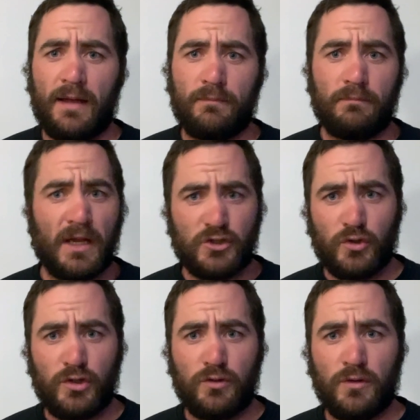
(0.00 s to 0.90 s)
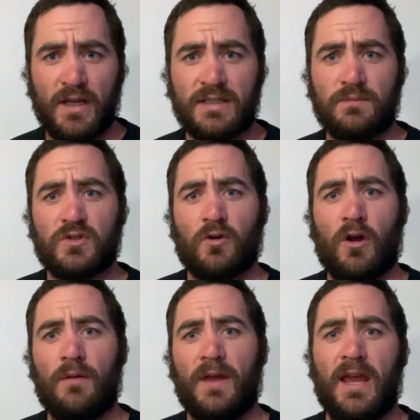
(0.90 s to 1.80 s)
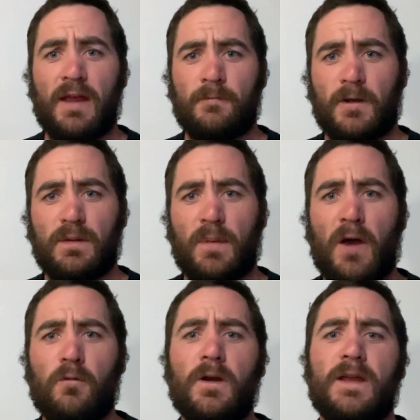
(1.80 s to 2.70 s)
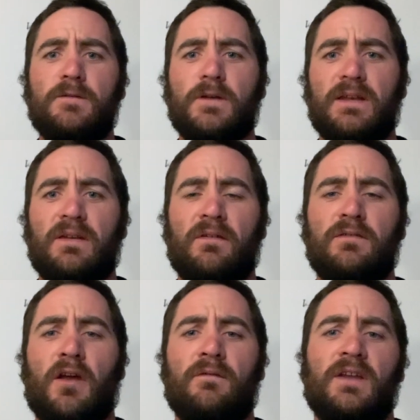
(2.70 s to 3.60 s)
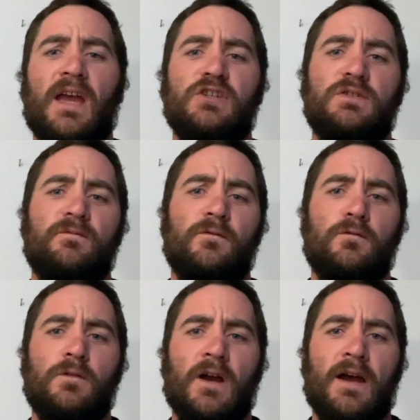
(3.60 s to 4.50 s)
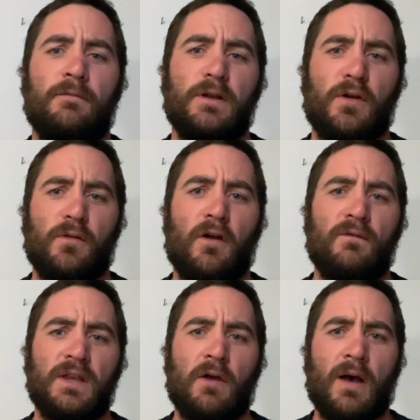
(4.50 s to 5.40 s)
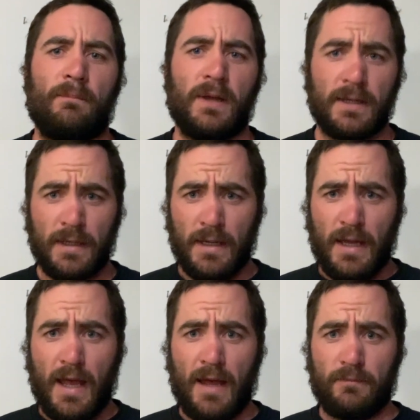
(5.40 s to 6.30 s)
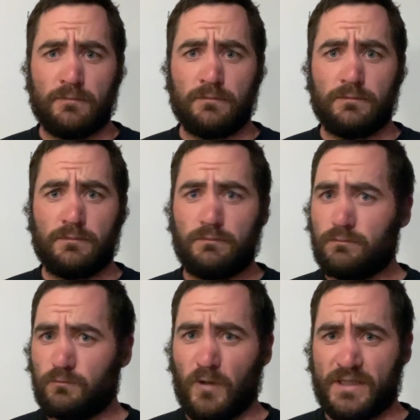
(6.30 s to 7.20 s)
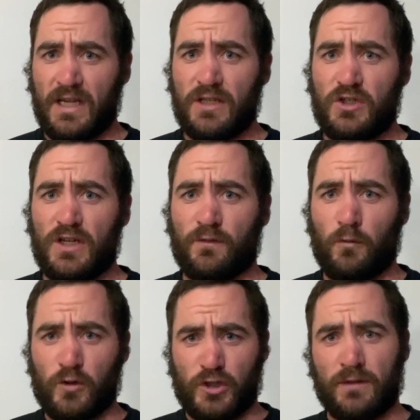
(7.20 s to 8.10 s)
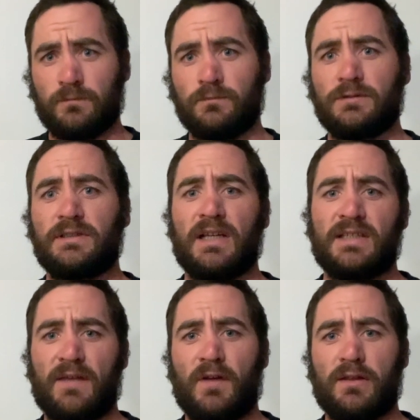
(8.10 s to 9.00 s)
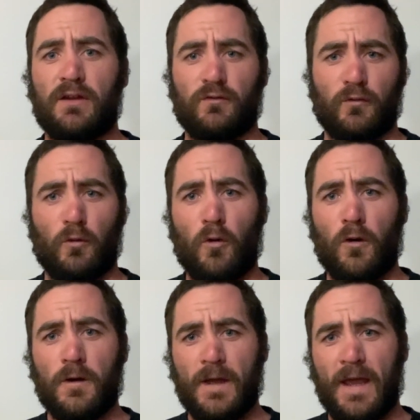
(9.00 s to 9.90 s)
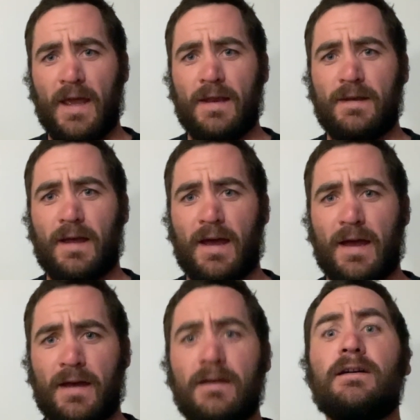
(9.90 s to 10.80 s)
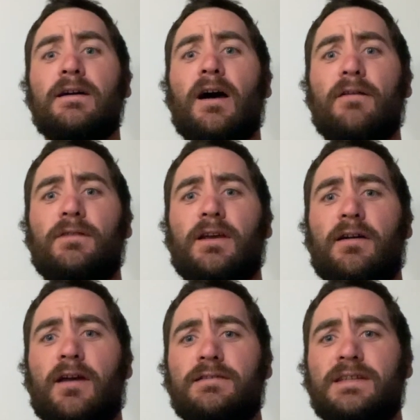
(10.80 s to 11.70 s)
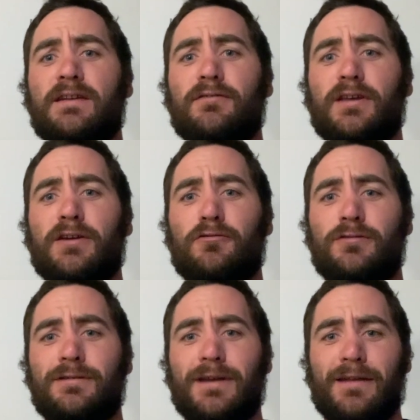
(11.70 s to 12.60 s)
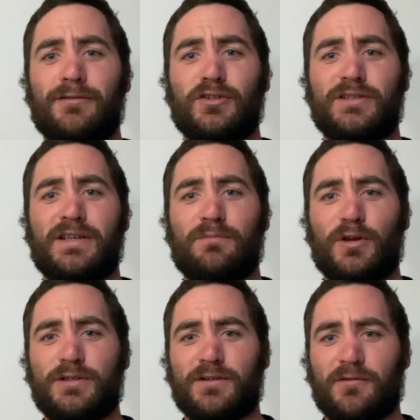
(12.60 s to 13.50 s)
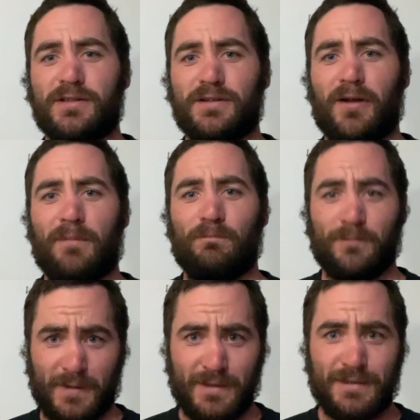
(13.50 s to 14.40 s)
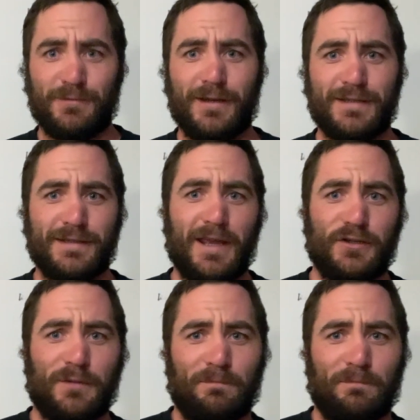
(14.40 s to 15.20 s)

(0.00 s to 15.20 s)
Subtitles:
make sure you hit subscribe and ring the bell, and you'll get a notification for when I throw a video up. Once again, cheers for watching. Stay safe out there in the raw, and hopefully I don't see you on the hill and I just see your pictures on Instagram. Sweet as, catch ya.